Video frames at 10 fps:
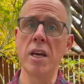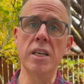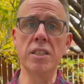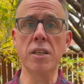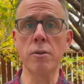
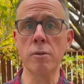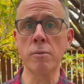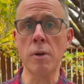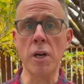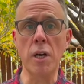Is there
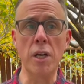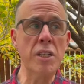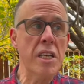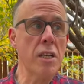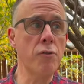a
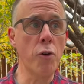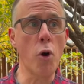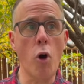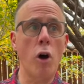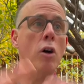need for
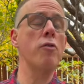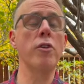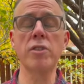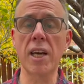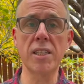all of
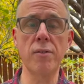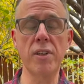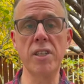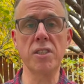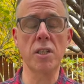those
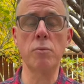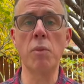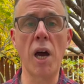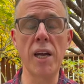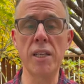activities to
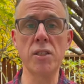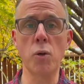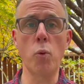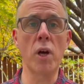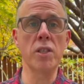combine into
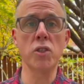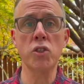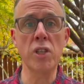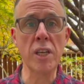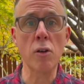one
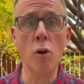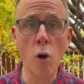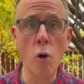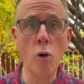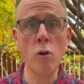single
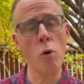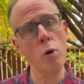whole,